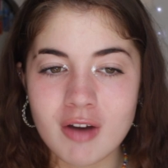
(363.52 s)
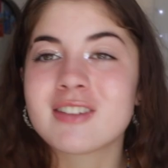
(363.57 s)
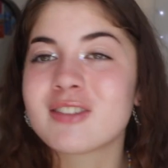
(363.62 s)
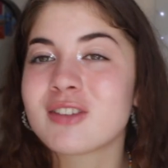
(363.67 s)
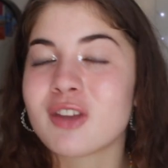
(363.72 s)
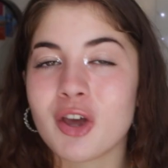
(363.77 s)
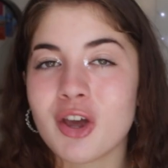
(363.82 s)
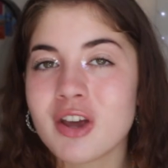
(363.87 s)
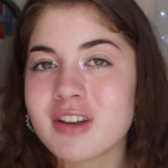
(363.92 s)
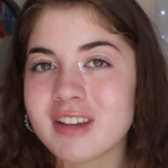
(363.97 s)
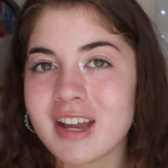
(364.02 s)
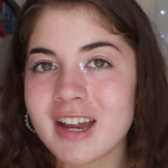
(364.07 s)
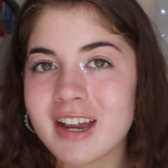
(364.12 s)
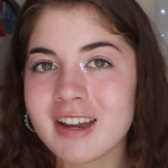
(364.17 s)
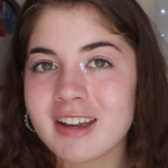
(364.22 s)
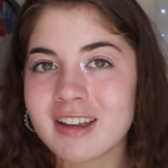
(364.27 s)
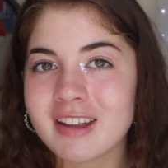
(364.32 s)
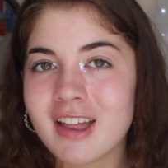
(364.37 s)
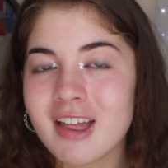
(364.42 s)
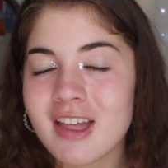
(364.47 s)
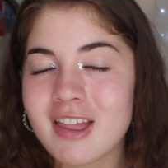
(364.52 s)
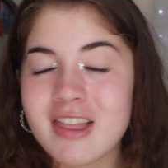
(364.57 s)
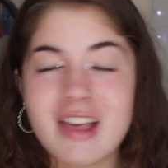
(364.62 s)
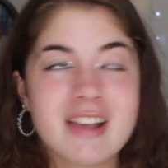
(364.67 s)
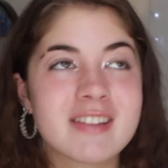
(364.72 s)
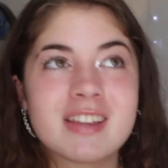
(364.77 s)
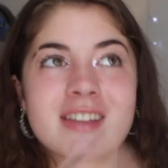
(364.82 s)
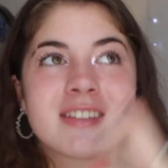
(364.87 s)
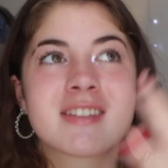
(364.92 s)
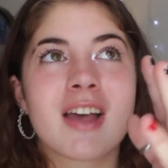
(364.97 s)
other, this is the hoodie.
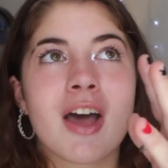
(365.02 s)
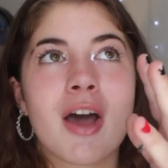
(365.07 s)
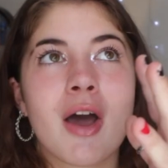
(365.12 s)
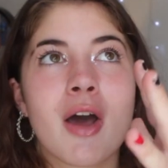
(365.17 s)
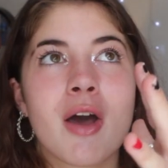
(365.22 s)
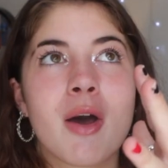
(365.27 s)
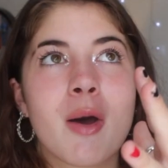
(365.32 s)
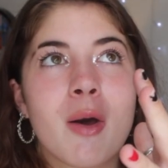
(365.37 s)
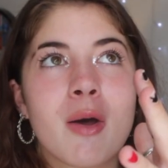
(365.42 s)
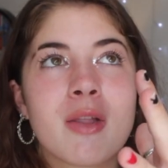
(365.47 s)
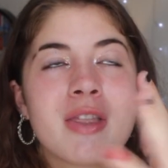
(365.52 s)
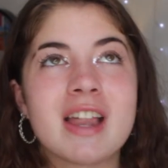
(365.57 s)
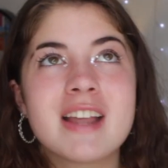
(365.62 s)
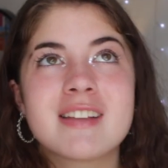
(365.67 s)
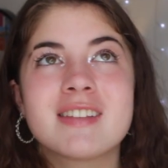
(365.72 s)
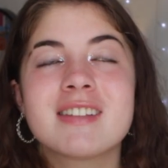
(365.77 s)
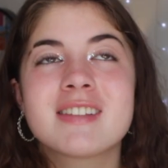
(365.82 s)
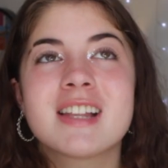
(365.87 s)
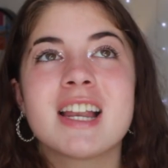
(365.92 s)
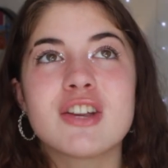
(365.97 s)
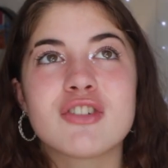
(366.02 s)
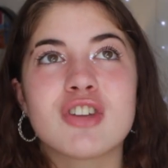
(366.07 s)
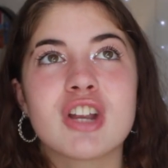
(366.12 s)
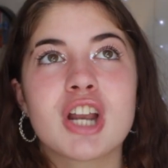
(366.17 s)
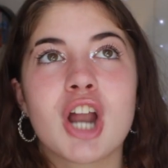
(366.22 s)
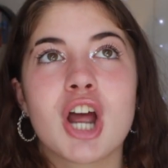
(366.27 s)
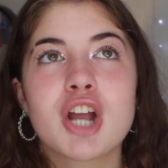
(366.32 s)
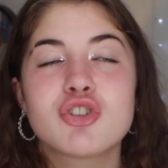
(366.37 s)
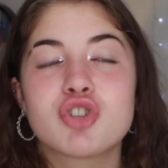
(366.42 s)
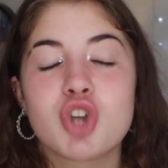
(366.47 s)
This is this is
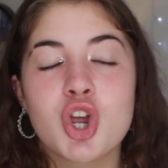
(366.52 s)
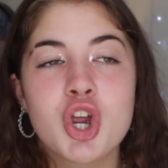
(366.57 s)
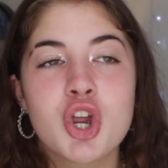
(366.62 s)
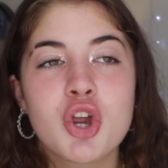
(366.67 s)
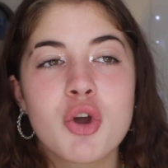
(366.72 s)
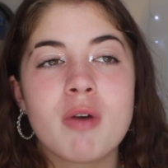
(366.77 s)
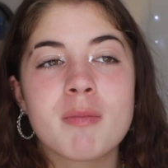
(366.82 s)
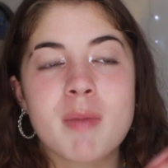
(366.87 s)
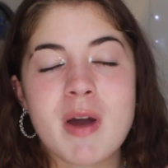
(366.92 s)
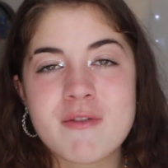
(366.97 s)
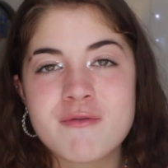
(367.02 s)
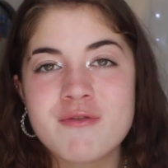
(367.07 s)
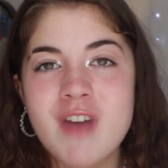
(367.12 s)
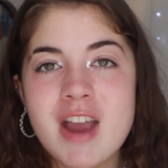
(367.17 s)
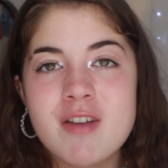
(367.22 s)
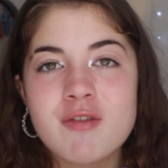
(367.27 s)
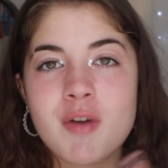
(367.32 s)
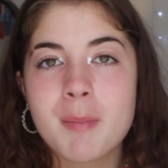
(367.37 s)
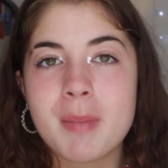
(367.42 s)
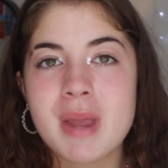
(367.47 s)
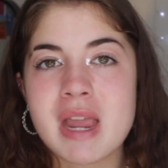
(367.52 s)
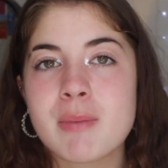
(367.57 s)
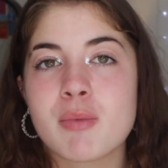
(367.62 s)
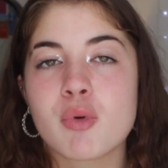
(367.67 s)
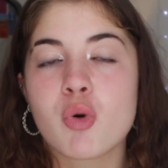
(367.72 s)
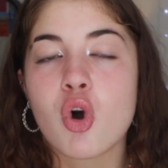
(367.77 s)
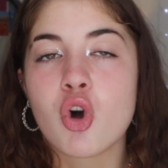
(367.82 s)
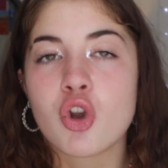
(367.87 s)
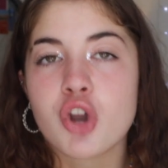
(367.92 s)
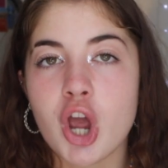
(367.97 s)
literally like two of my favourite
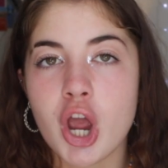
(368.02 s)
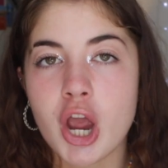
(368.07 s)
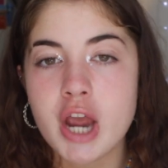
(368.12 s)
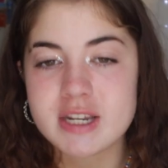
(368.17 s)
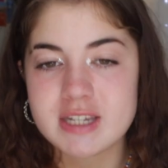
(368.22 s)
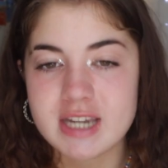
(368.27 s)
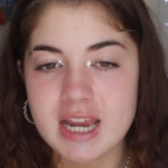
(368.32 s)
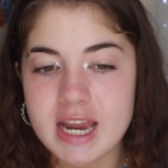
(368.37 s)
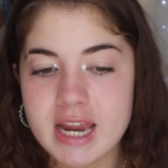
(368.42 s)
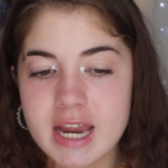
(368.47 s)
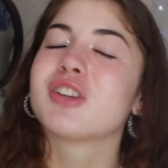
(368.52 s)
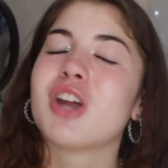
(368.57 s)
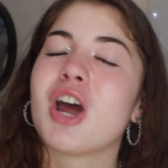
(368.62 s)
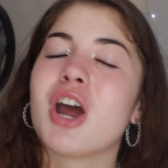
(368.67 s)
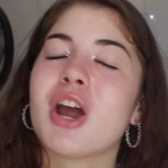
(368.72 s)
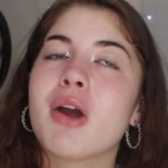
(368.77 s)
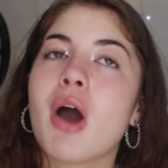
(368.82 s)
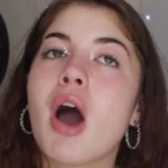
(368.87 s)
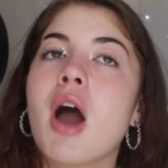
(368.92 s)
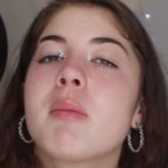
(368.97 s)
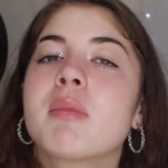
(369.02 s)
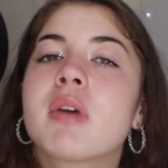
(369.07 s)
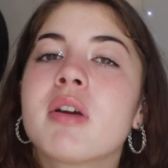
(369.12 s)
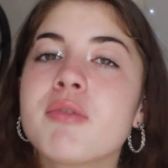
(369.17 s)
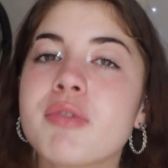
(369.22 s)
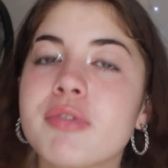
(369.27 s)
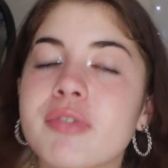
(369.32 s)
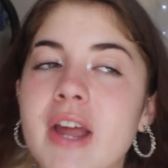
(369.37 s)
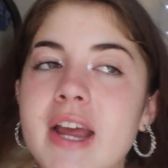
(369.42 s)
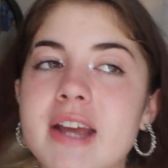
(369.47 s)
people on a hoodie. No, I'm
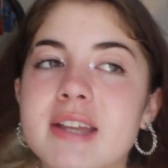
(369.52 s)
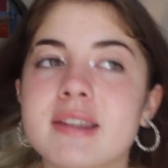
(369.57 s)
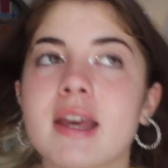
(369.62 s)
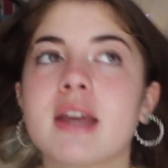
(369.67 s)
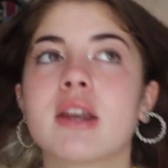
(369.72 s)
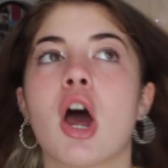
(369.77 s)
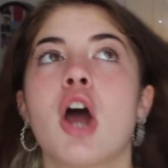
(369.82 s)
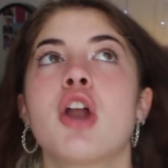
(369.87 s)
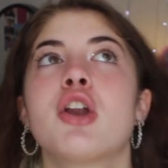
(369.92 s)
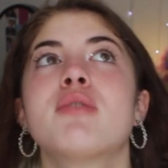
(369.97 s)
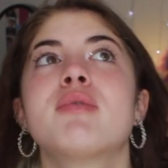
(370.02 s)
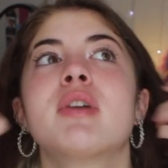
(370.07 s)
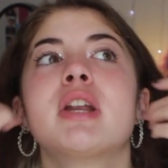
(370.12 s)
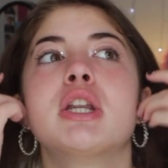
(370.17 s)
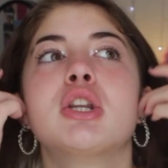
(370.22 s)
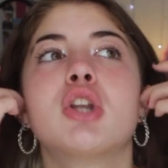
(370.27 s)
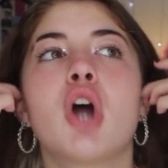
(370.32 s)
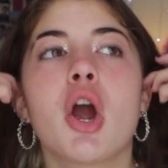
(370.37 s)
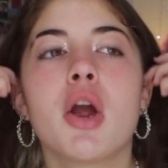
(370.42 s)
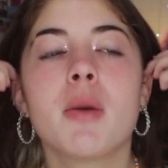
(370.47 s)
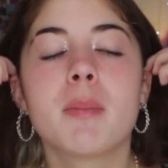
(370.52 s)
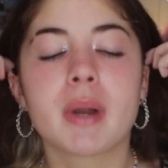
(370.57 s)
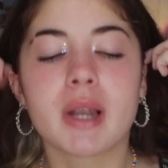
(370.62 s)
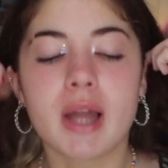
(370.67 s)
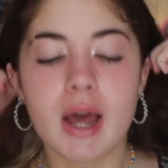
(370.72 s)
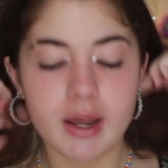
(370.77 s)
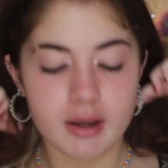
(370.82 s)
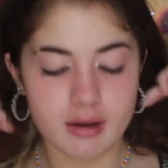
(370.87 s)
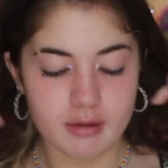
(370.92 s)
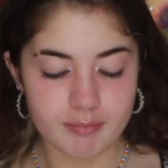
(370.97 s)
conflicted. I don't really know, but
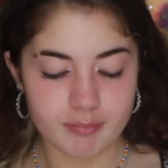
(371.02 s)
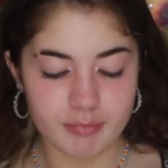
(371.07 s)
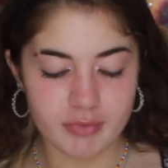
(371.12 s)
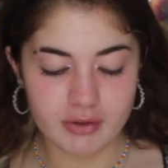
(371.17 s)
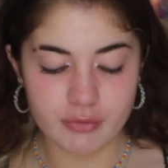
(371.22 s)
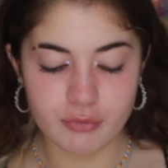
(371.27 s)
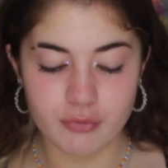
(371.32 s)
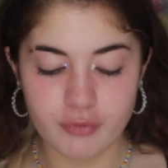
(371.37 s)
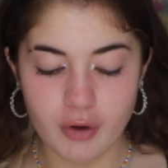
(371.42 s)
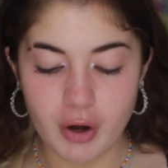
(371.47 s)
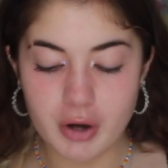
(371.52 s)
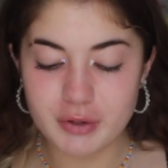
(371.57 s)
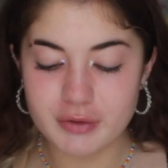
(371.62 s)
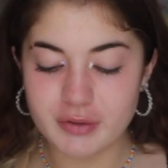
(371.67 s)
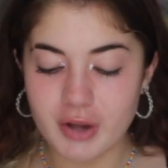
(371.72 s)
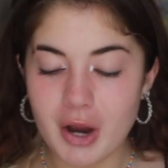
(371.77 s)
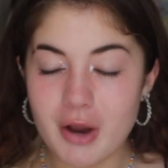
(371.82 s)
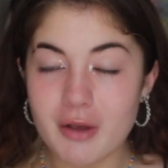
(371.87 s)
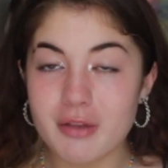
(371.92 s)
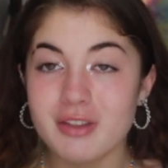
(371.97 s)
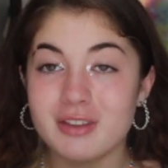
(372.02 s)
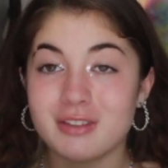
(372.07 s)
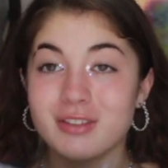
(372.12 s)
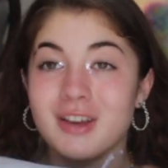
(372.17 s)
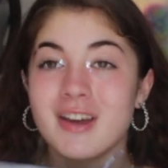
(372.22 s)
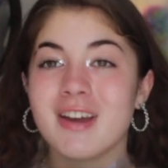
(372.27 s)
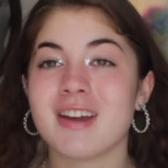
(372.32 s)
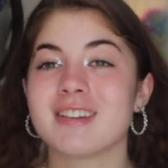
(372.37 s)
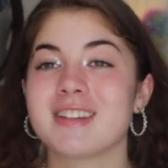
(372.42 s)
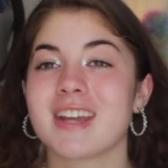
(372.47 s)
like this photo, this
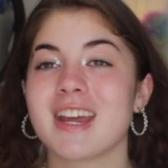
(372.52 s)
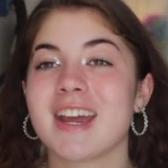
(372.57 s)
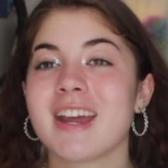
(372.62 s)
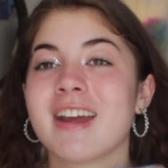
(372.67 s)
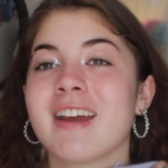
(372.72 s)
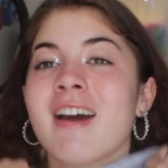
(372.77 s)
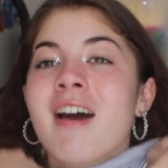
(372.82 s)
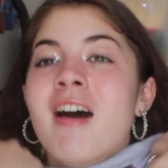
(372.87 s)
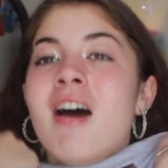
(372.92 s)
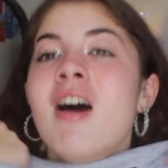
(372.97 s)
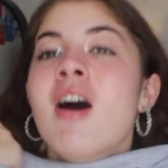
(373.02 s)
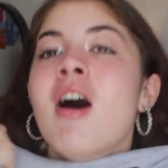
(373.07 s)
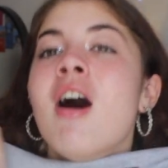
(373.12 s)
hoodie,